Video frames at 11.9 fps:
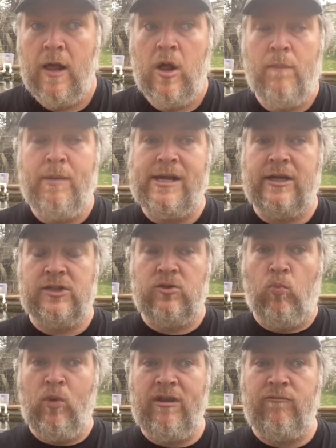Because
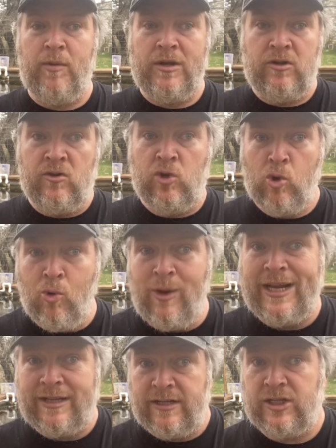we've been
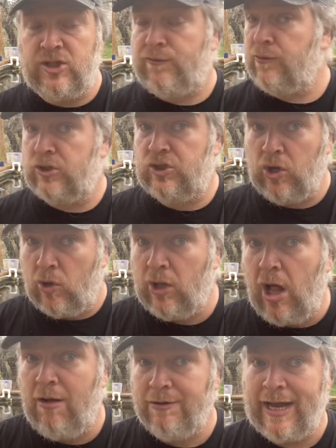doing this for so
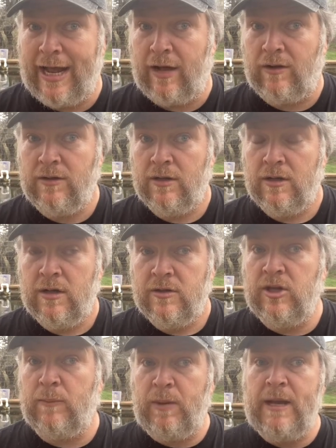long now
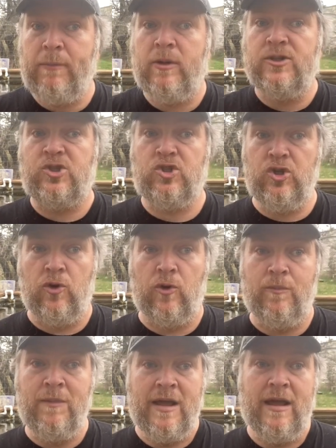that people
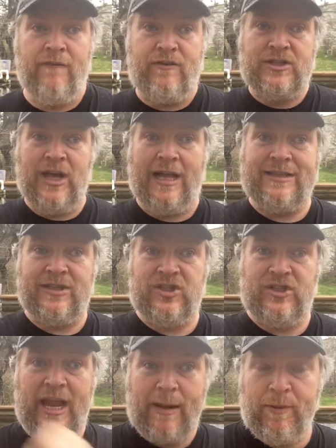assume if it's got the
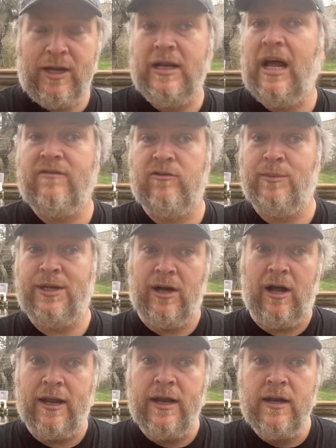stamp of the government
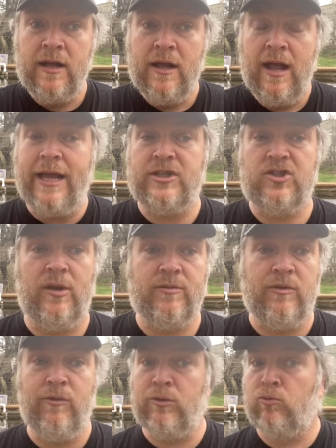on it and it's
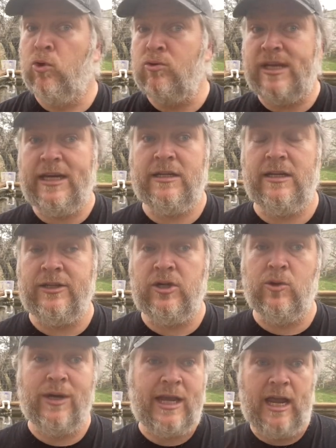something we routinely
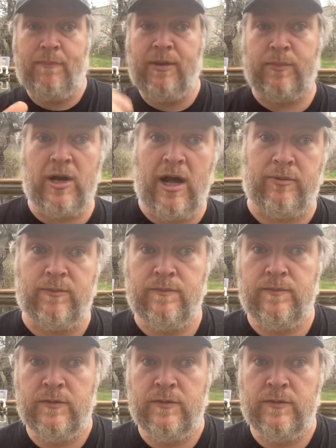do, it can't be a problem.